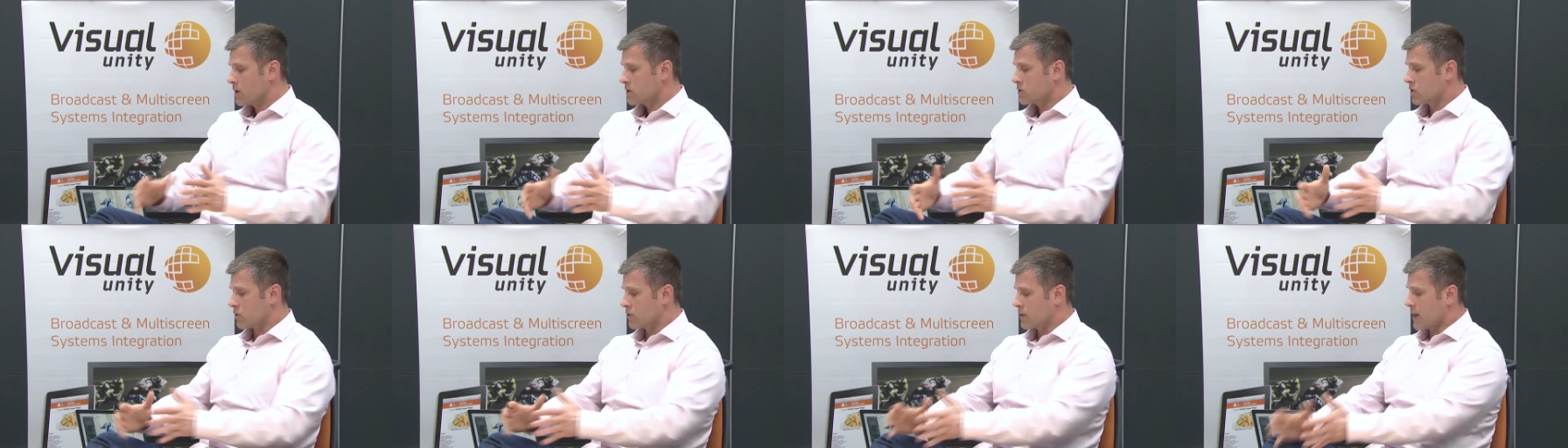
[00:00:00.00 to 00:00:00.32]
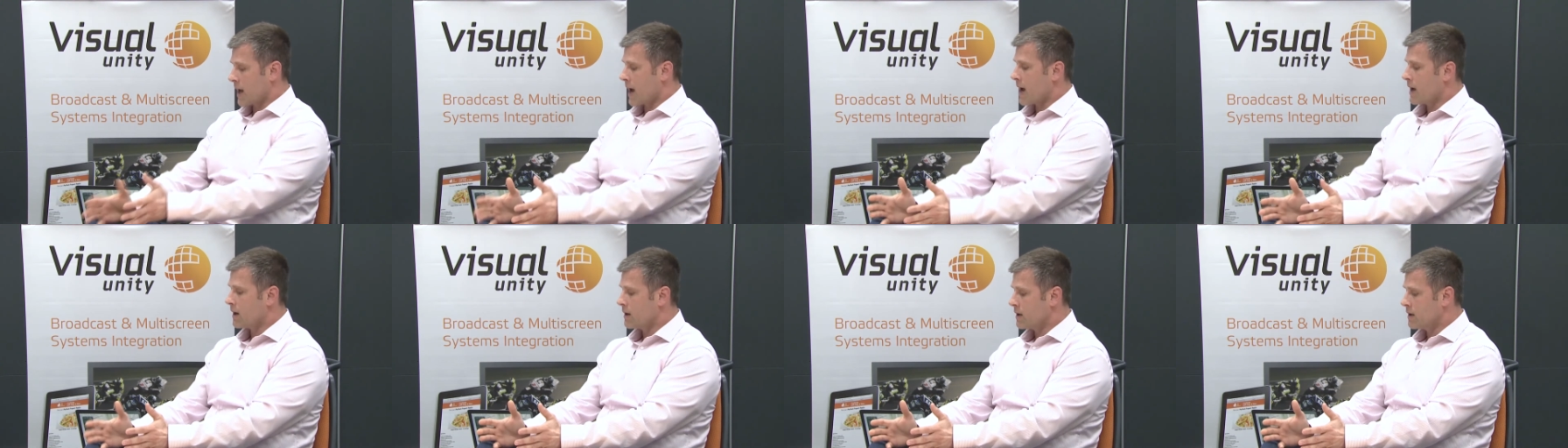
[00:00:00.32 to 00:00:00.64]
So
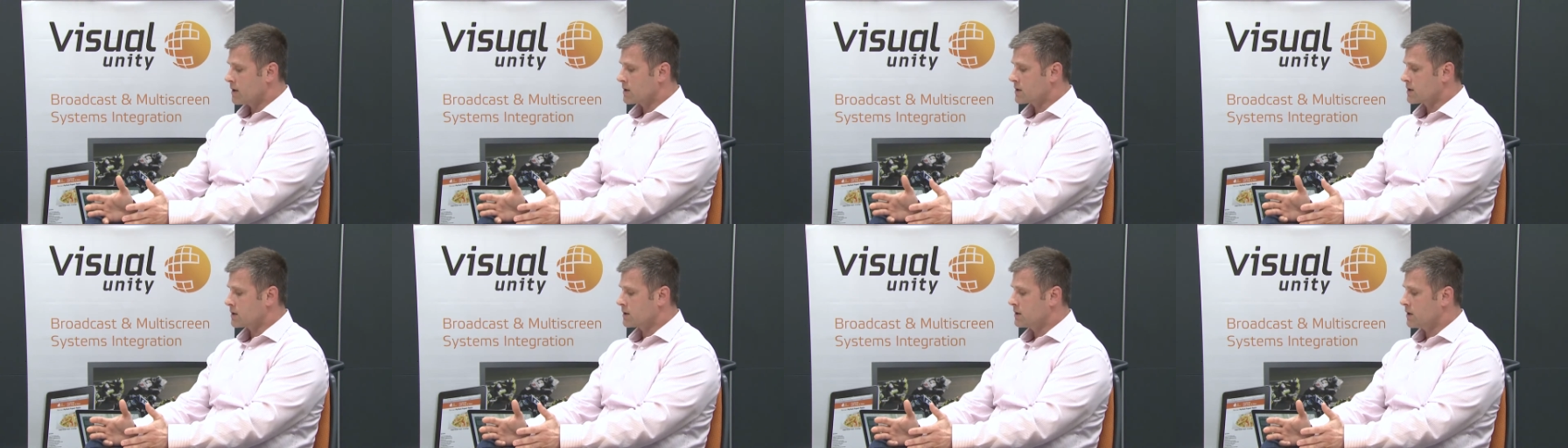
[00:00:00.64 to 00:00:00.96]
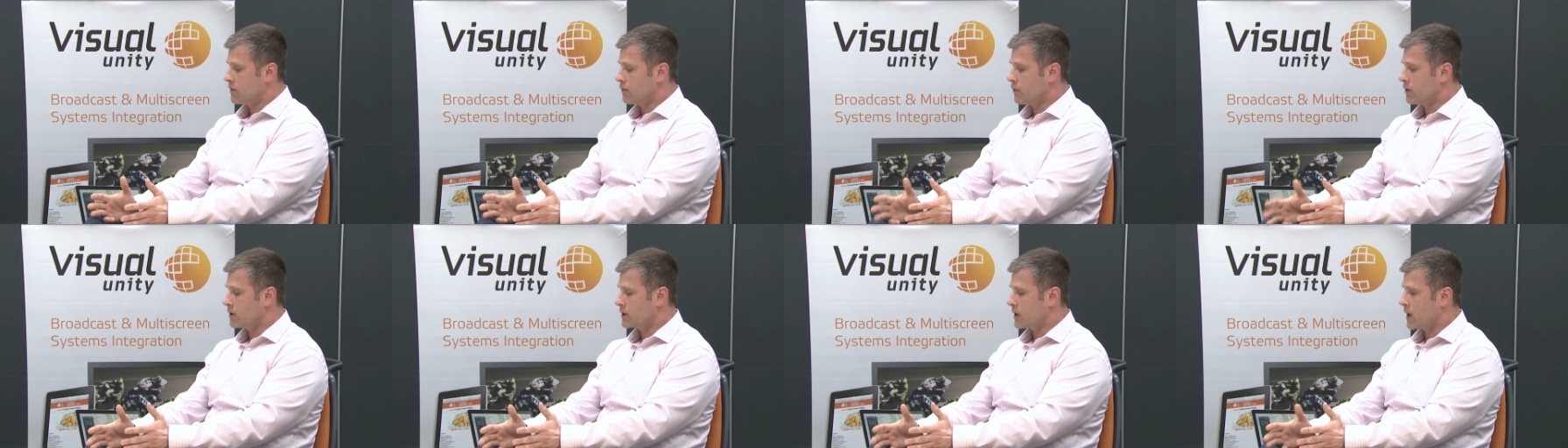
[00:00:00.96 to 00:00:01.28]
that is a
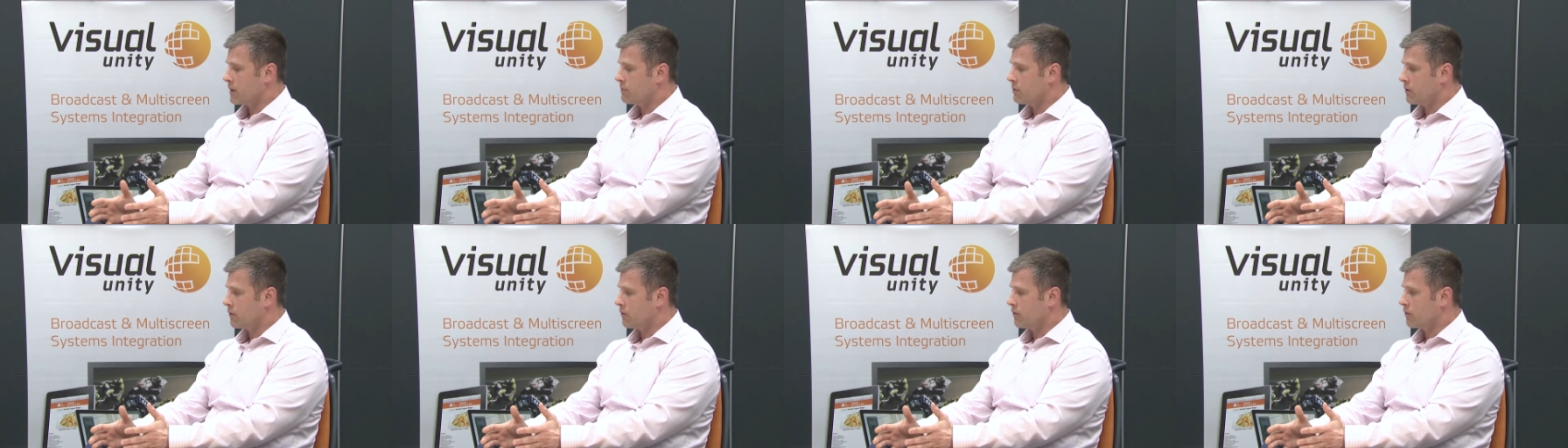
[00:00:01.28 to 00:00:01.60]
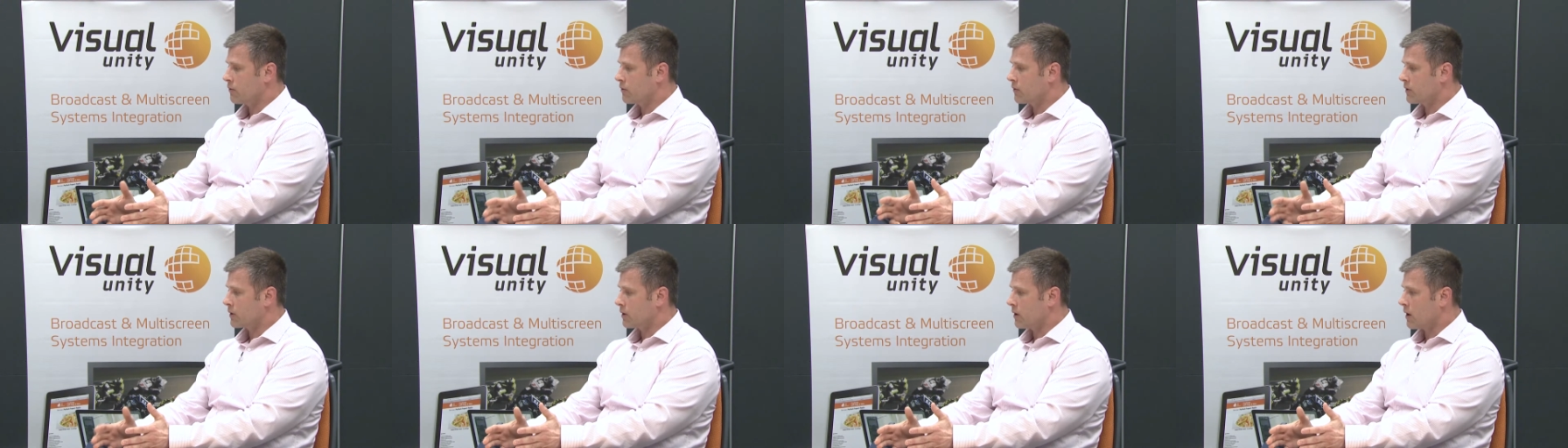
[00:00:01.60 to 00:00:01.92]
different type
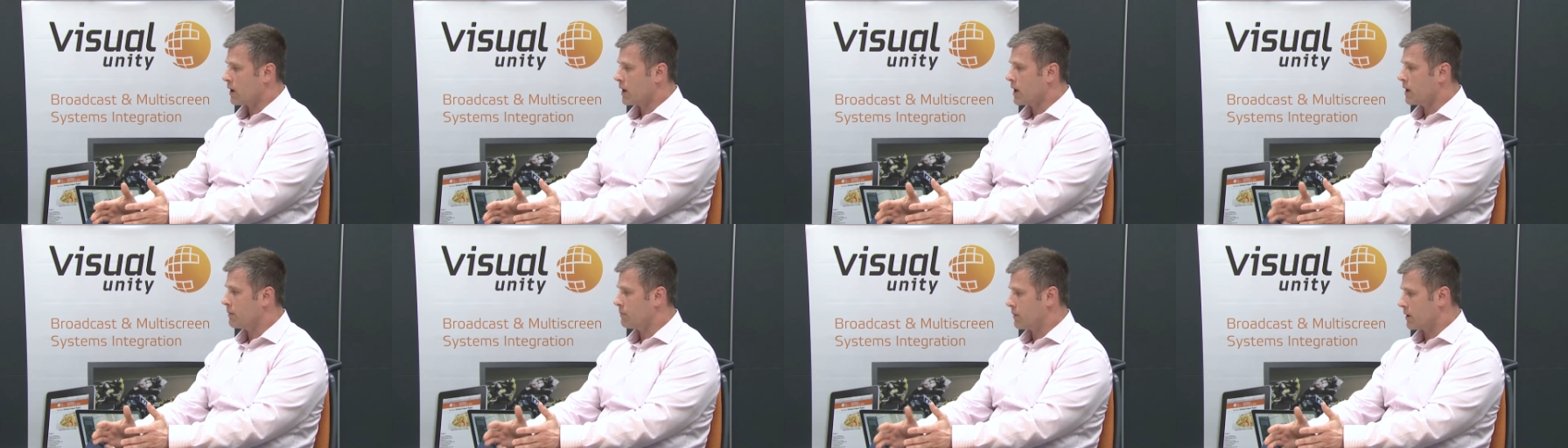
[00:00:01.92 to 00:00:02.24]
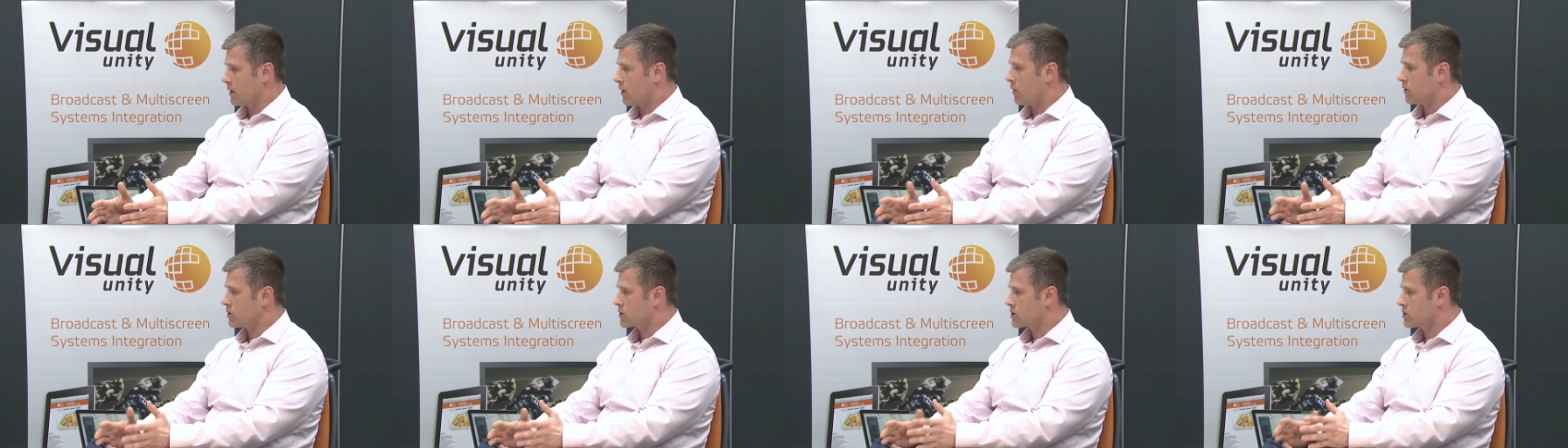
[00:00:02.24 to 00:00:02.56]
of client,
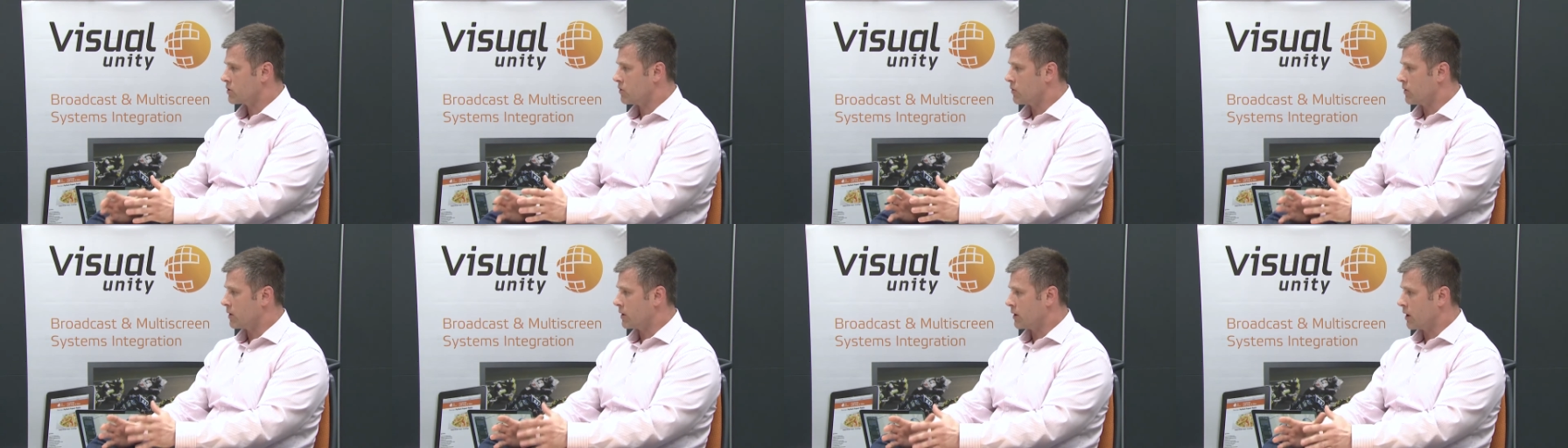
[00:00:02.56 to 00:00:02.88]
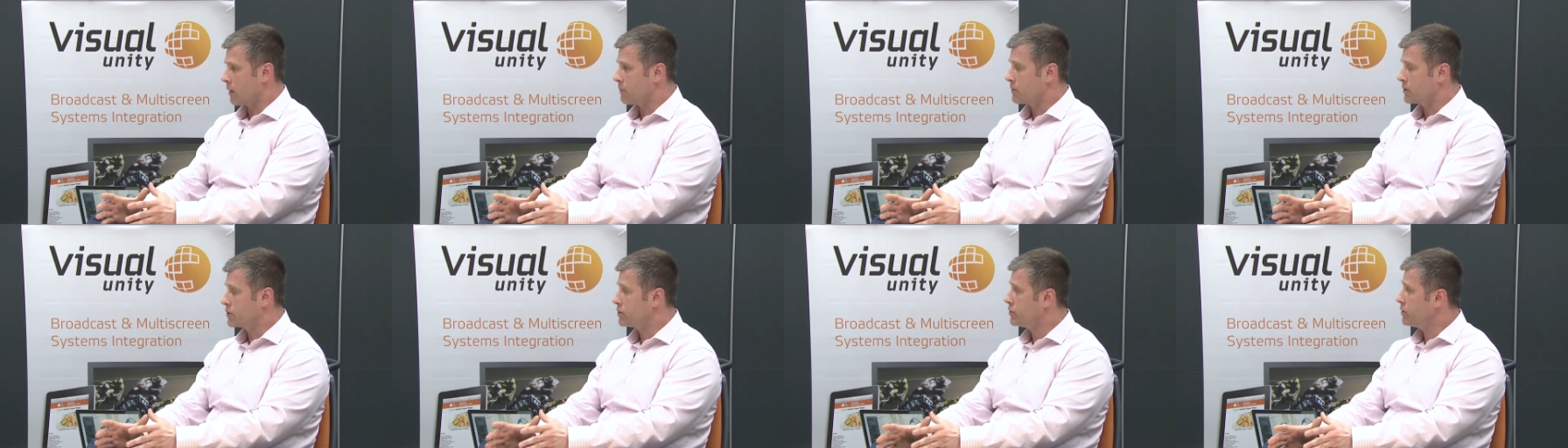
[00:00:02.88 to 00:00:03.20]
but also an
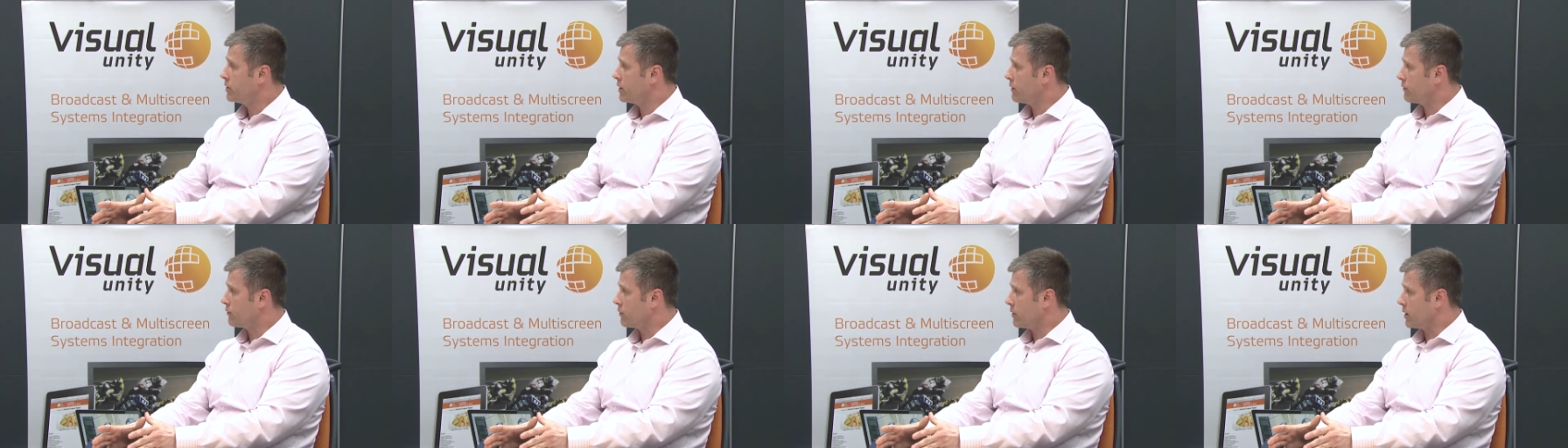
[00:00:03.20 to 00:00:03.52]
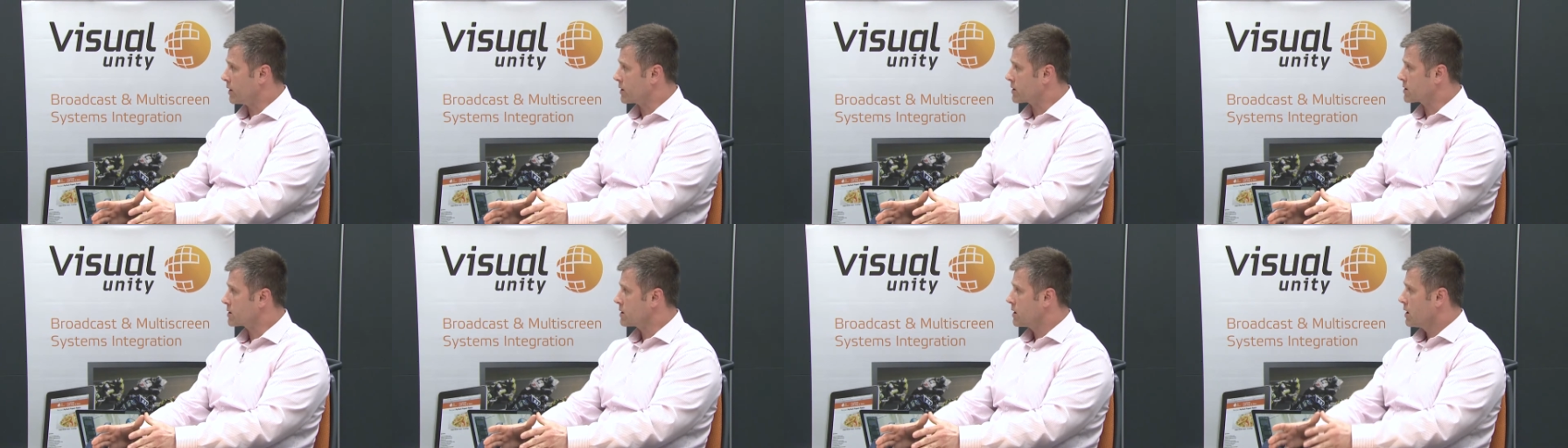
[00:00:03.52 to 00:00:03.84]
opportunity
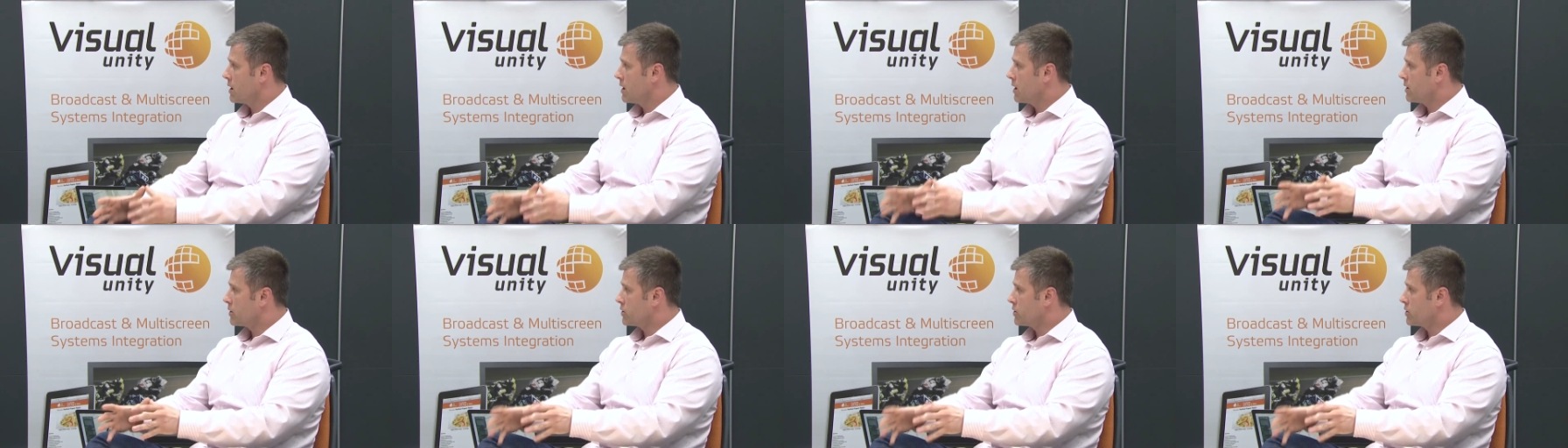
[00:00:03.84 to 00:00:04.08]
for us